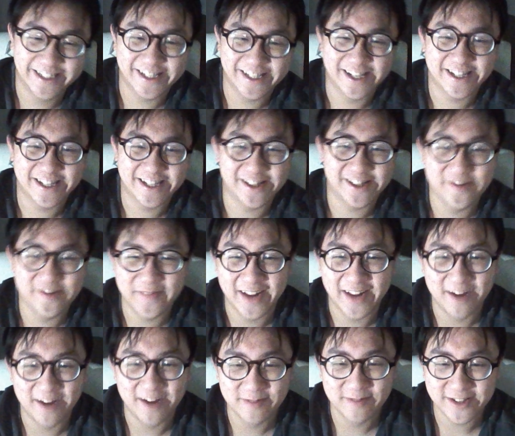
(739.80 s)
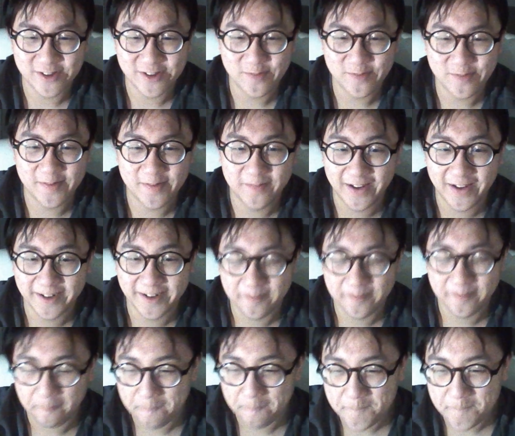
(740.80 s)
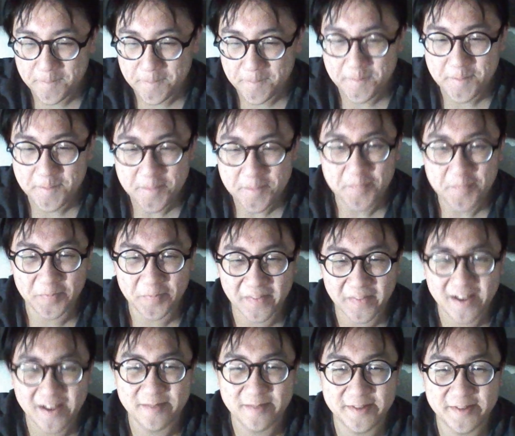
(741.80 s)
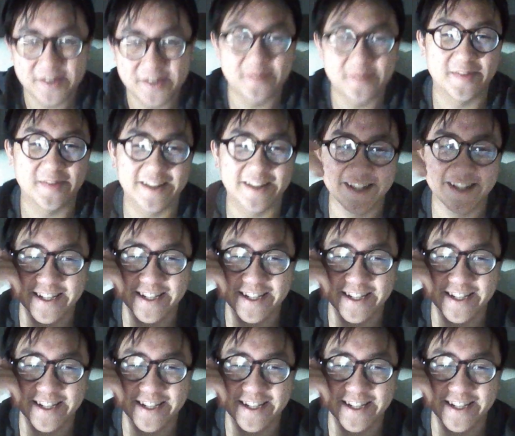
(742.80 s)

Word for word: so stupid. I'm stupid, man. I'm stupid.